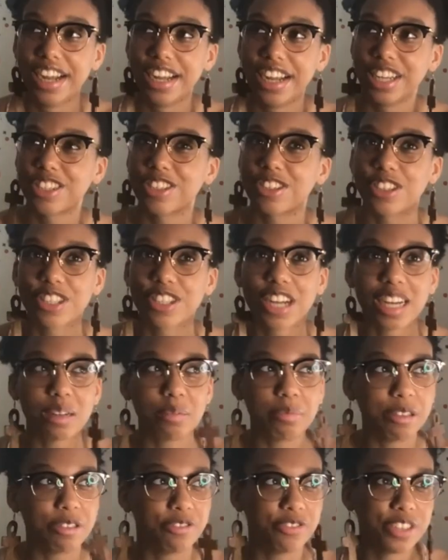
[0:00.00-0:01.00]
So you got to
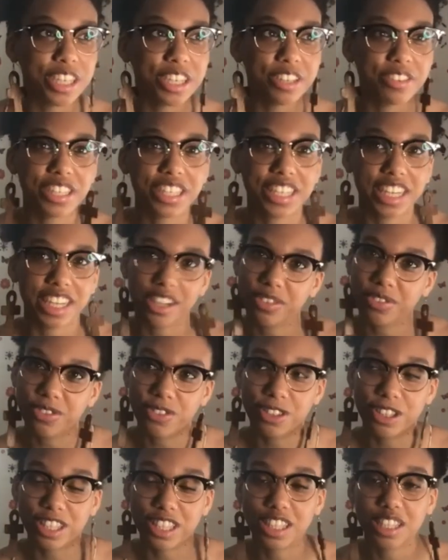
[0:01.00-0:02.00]
be very
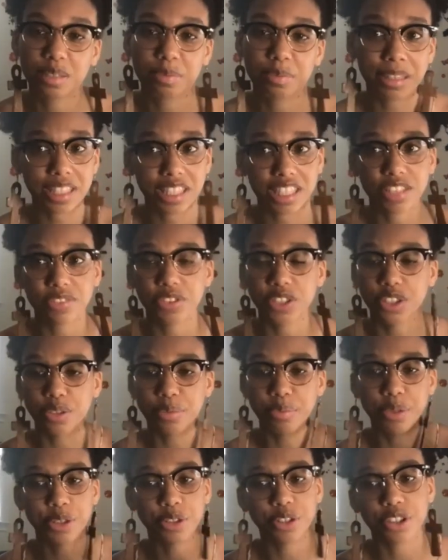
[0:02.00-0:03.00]
careful. And especially if you're
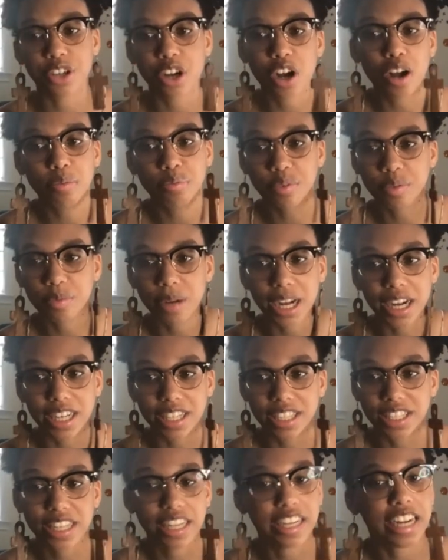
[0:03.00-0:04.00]

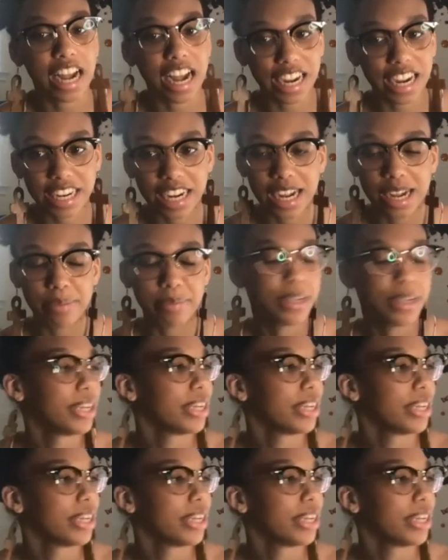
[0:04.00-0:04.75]
immunocompromised, like I am,